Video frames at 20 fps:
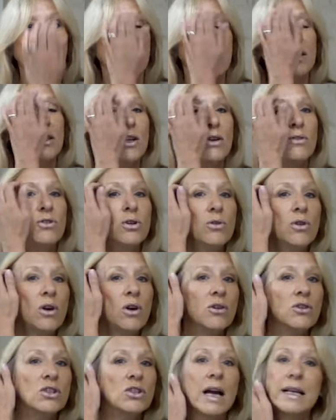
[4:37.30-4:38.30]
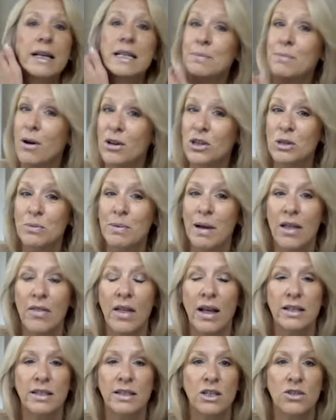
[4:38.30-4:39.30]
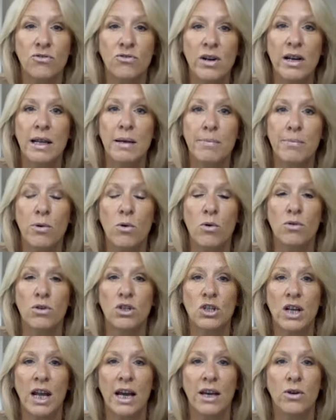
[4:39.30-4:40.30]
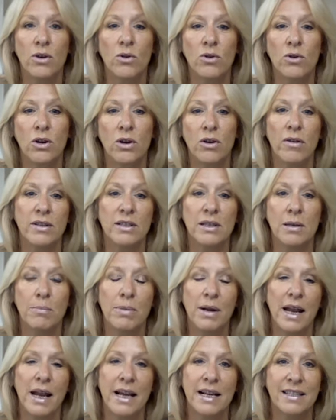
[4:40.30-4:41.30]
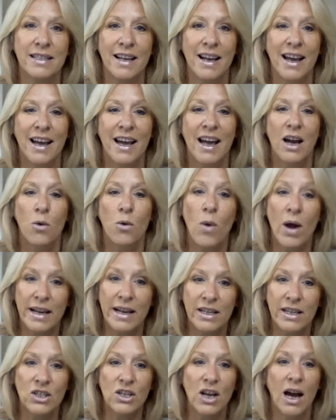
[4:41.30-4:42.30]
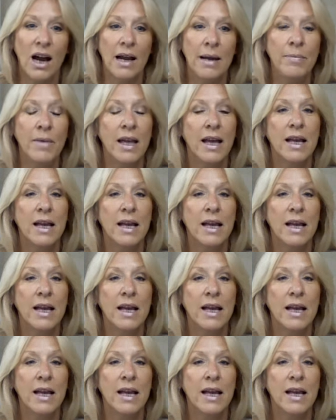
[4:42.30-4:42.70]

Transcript: So do contact Smart about that. It's really important to get your euros in place well in time.